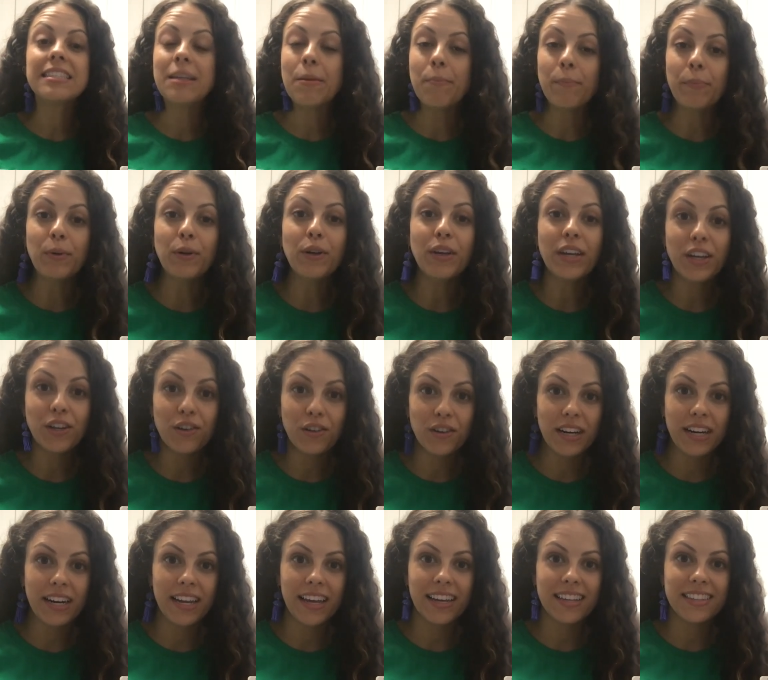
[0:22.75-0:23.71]
simple
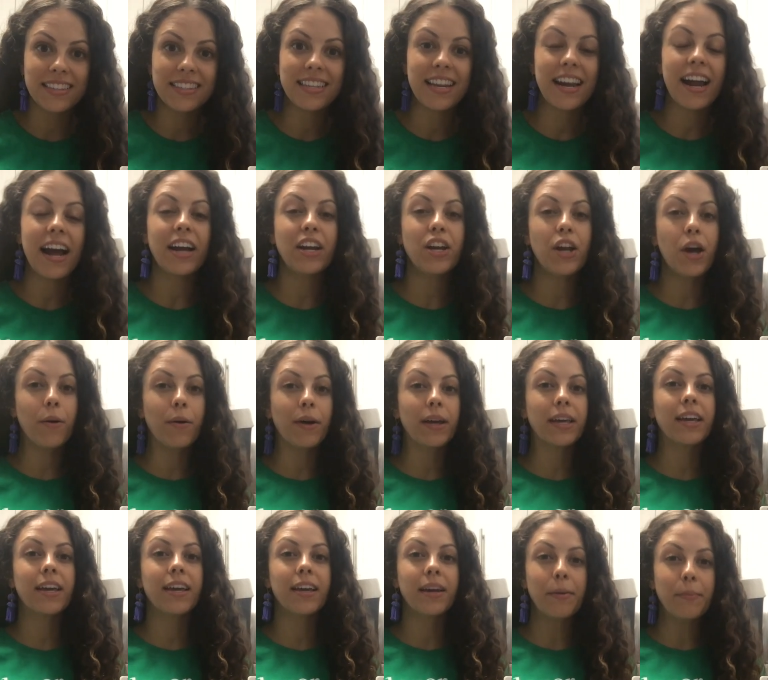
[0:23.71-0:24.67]
ingredients that I know
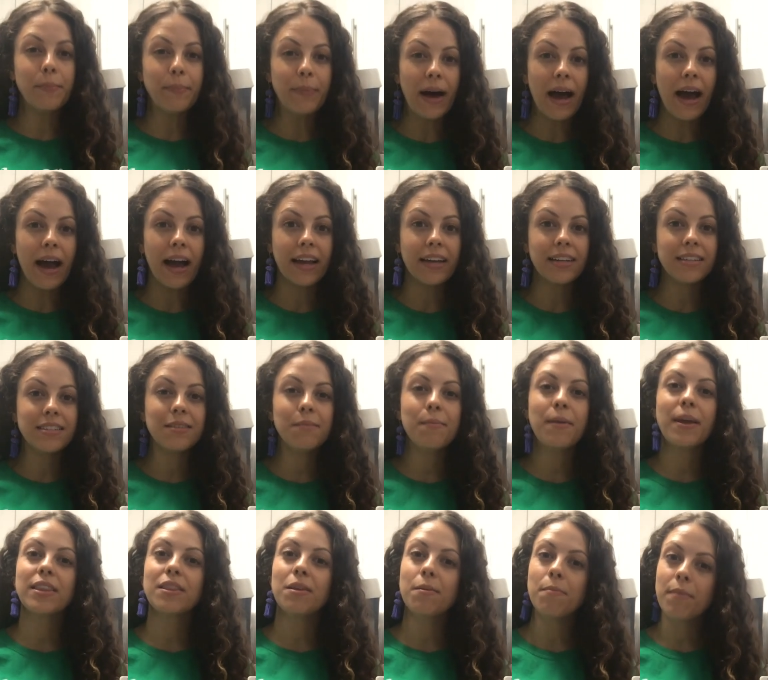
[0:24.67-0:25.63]
I can combine
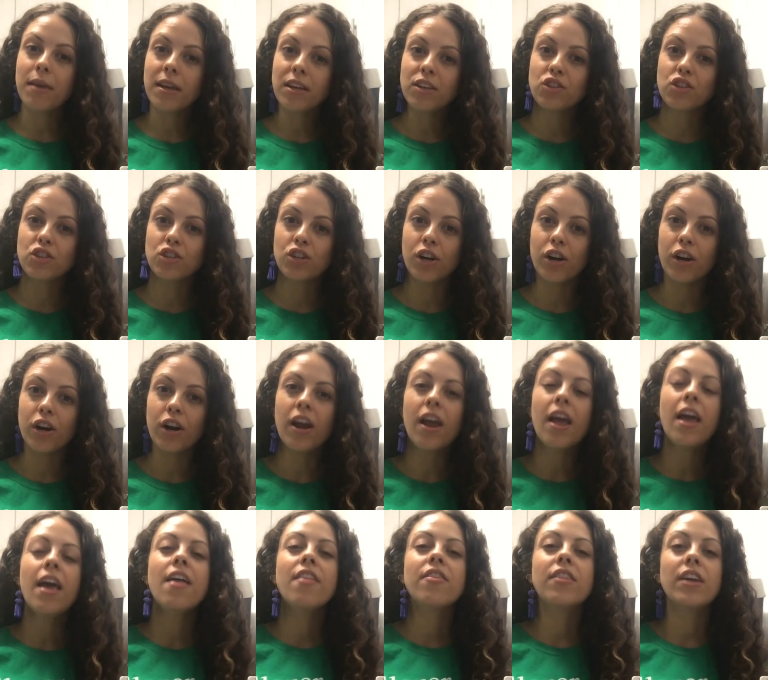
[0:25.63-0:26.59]
to make the mixture
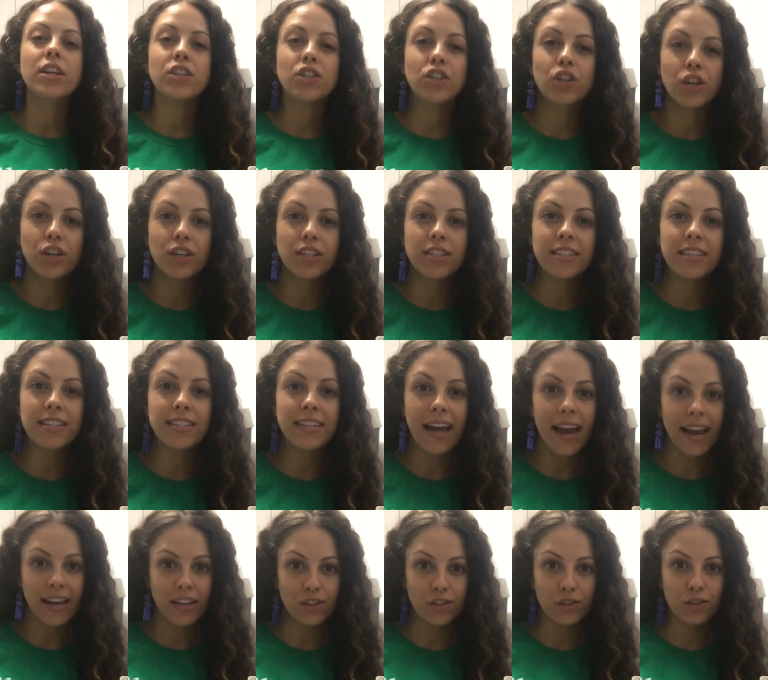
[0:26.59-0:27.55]
that turns
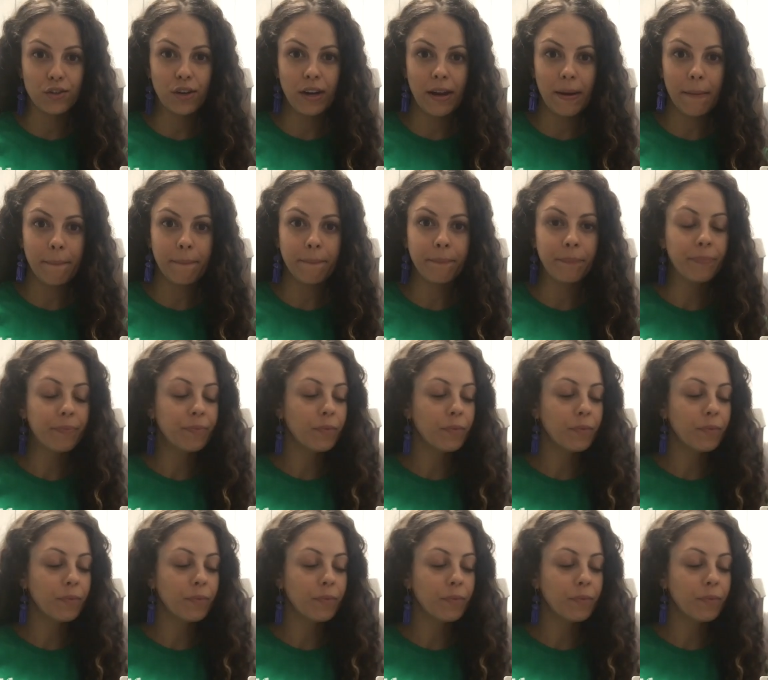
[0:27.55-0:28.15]
into ice cream.